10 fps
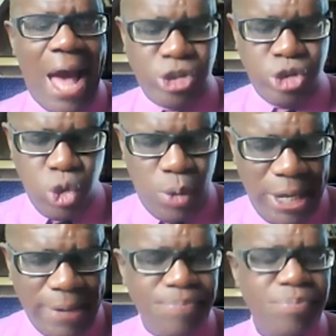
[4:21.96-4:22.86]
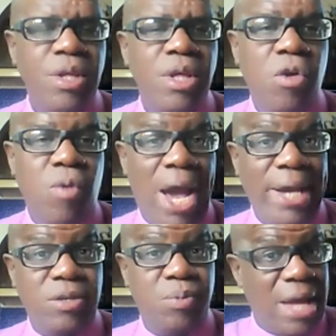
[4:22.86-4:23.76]
at doing,
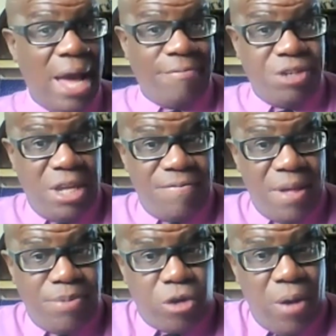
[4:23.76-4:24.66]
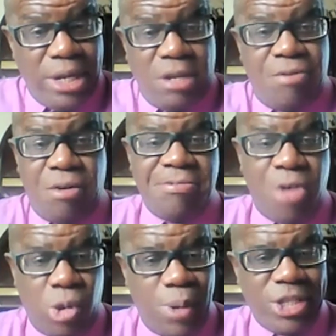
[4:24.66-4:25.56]
right? We have to give them their credit for
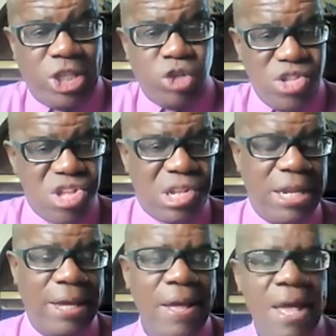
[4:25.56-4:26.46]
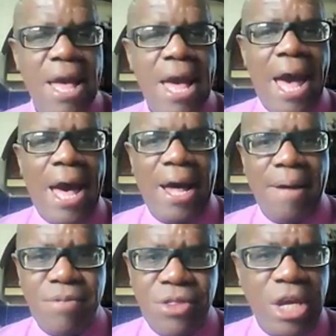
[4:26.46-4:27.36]
following stringently
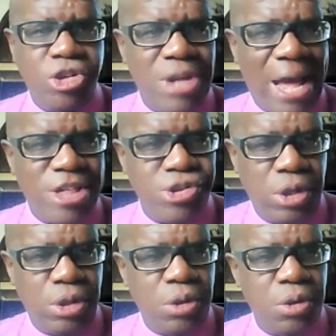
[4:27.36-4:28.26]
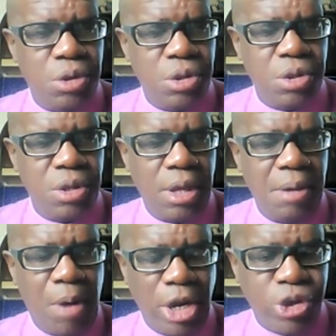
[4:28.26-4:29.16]
the International
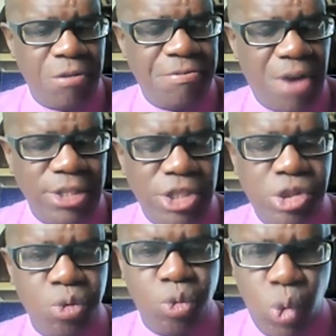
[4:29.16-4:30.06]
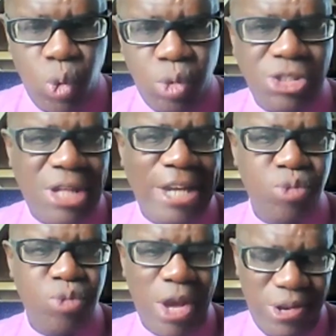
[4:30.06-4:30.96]
Monetary Fund's rules
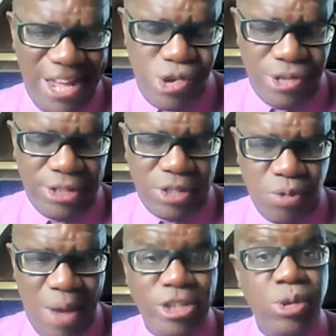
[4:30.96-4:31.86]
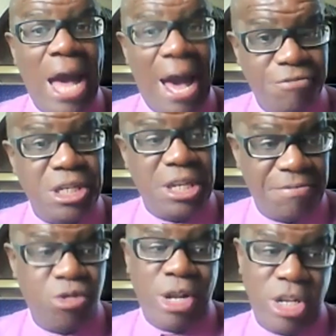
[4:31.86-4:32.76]
and regulations, right? You have to
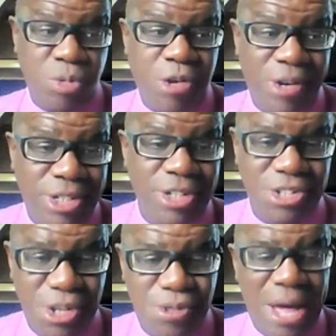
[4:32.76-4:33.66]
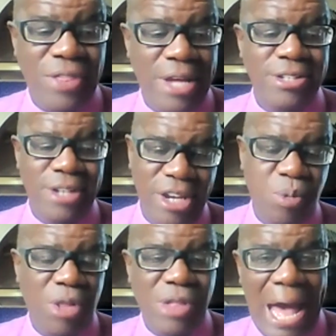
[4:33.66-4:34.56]
give credit where credit is due, that they did
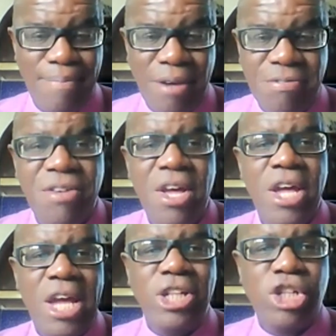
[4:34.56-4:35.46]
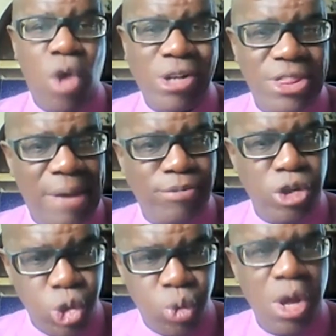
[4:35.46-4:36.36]
what the IMF instructed them
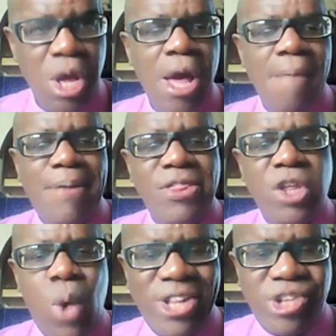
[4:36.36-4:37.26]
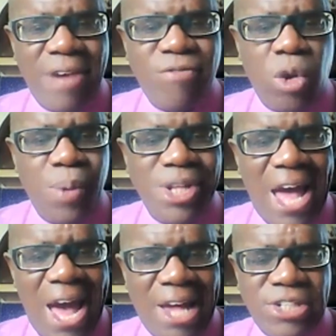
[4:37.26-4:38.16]
to do. But the question I've always
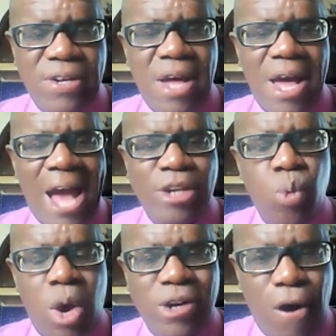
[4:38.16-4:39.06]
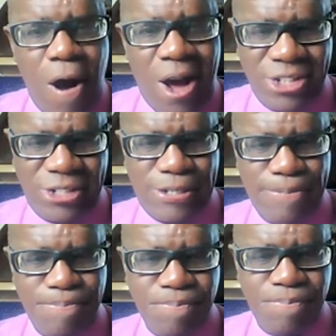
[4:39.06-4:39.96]
asked, at what
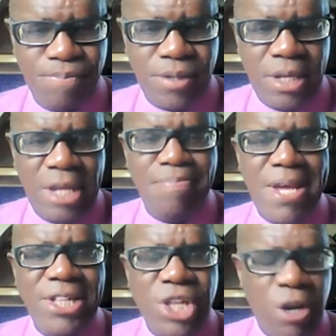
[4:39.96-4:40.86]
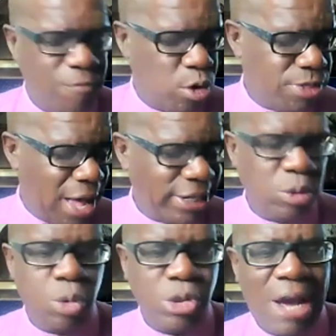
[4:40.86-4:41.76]
cost? It means, therefore, that
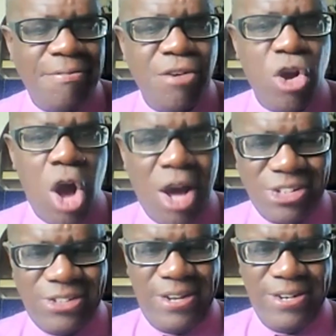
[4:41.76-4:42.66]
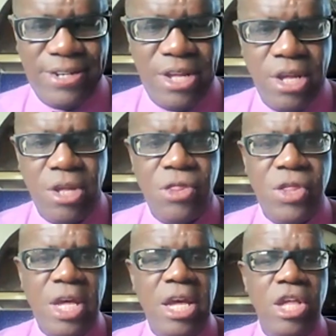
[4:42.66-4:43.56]
it would have costed
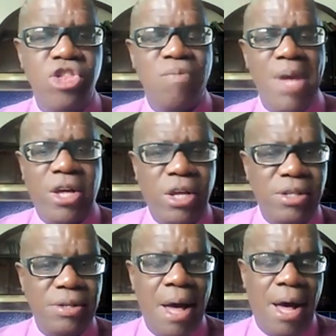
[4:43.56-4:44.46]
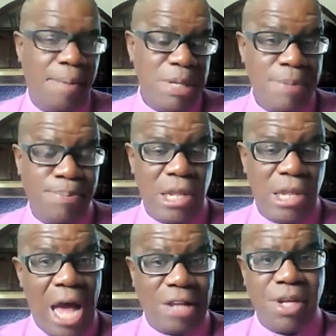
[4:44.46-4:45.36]
the Jamaican people a
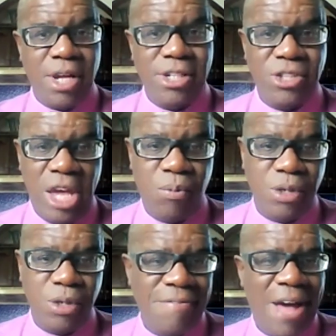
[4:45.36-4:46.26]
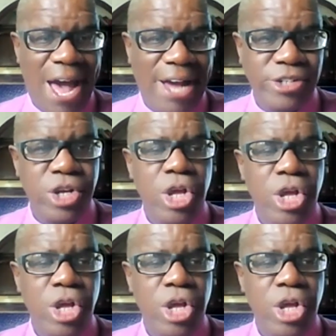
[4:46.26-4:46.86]
lot, because they would have had